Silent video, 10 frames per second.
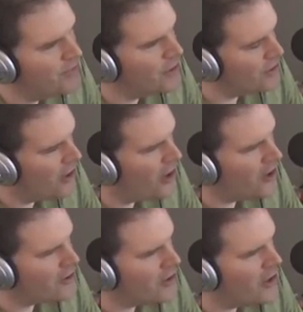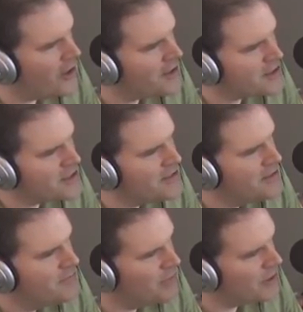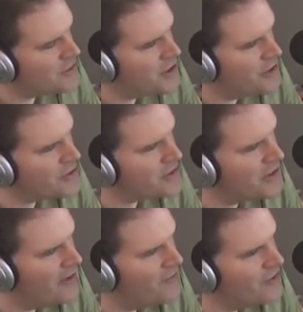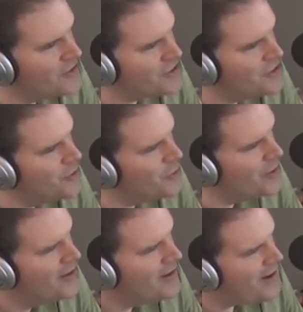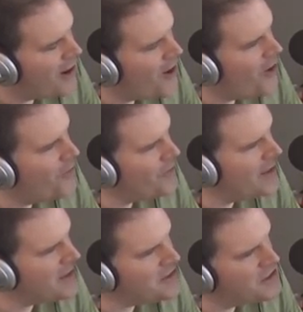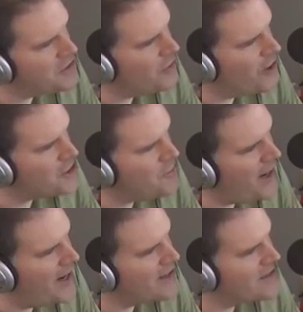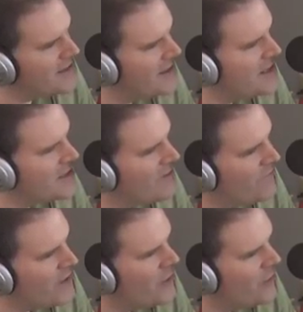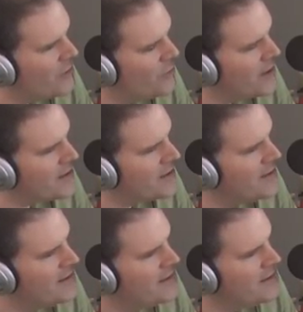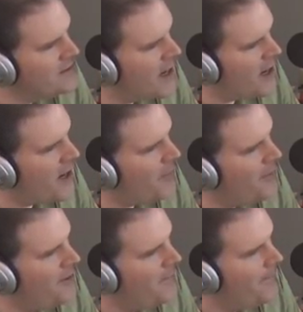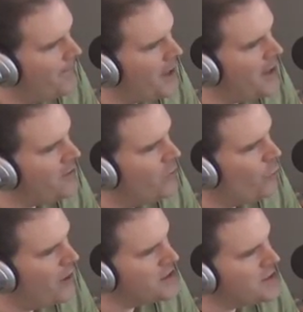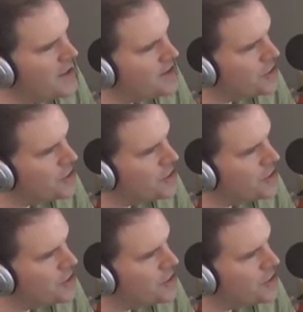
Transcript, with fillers: long lost milk toast lovers who are reluctant to cross paths at least Fiona with Dom but once they